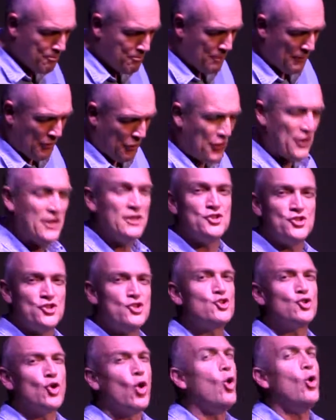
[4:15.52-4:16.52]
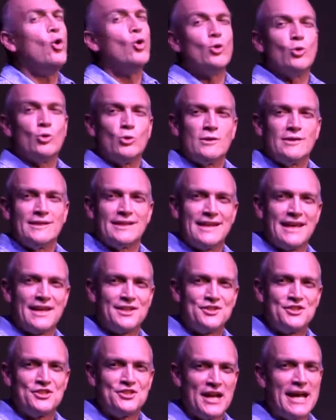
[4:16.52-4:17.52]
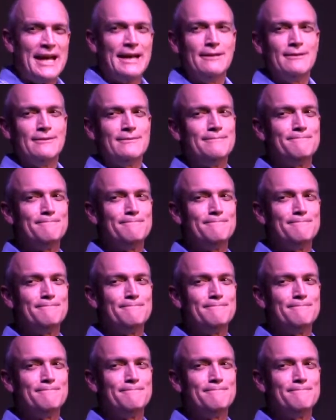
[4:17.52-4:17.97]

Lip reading: but things stall, get stale.